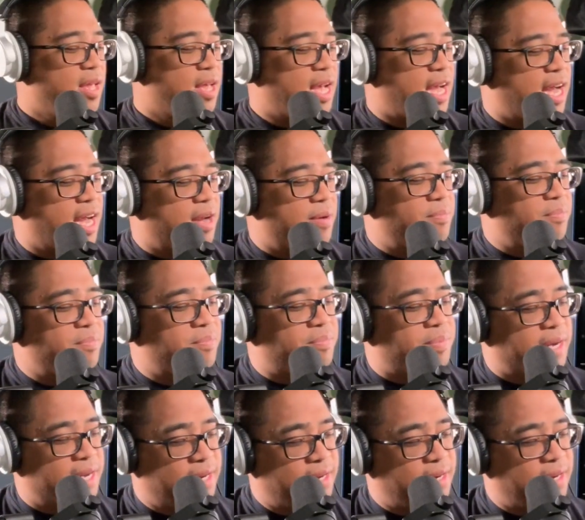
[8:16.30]

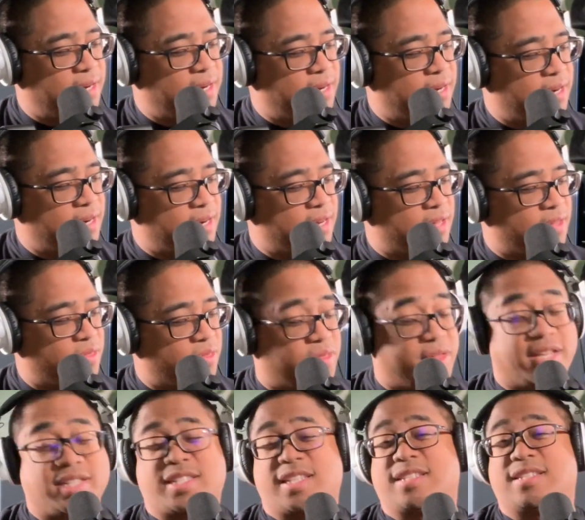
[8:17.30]
But
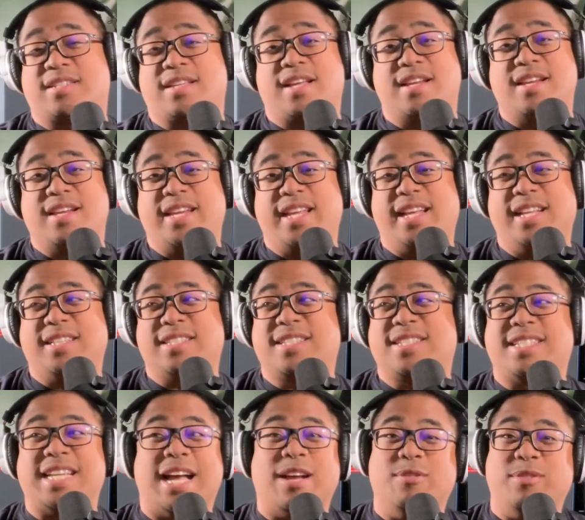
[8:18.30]
this is a neat
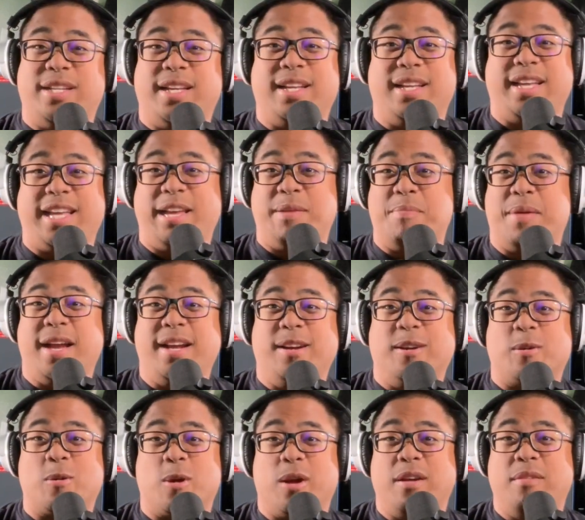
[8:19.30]
sounding E
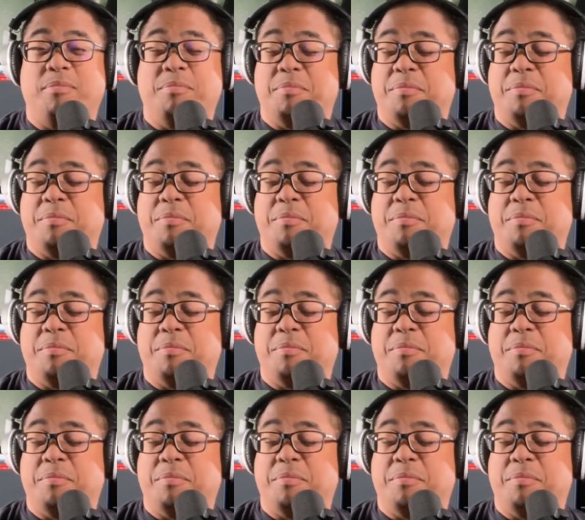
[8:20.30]
minor chord.